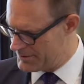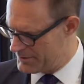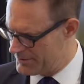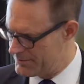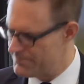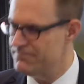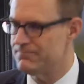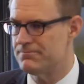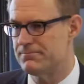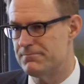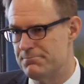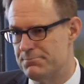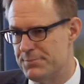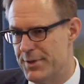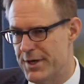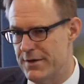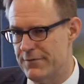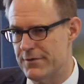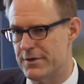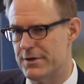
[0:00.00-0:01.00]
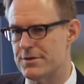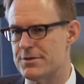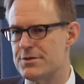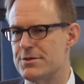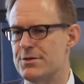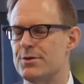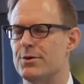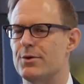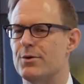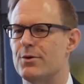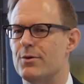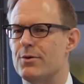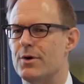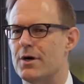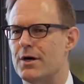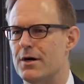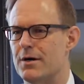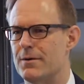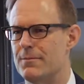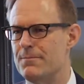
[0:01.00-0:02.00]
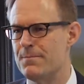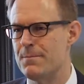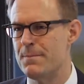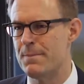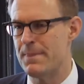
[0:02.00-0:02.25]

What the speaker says: going to pivot to